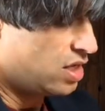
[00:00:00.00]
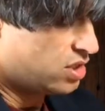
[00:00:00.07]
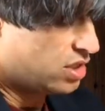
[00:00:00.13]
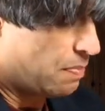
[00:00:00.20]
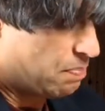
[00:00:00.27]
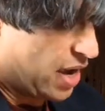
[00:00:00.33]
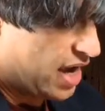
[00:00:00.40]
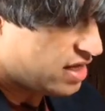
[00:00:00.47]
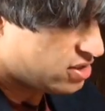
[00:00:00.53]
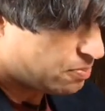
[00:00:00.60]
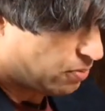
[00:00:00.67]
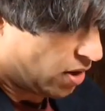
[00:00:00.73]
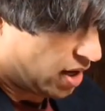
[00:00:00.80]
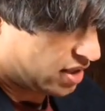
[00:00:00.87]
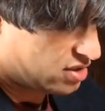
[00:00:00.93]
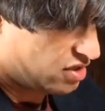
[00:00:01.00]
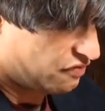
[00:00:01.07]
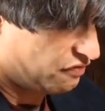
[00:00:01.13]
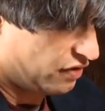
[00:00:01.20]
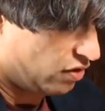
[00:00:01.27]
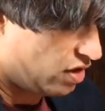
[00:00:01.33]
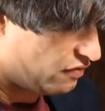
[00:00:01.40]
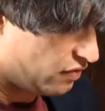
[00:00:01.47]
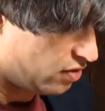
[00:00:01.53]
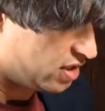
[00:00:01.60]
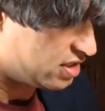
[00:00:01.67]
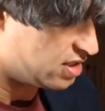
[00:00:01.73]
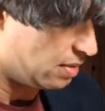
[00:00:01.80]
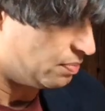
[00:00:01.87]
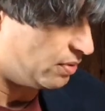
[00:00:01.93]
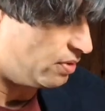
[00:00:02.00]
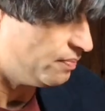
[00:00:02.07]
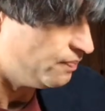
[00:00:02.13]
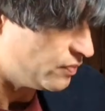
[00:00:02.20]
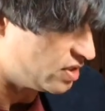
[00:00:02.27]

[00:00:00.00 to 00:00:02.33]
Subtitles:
The bass product is very, very simple,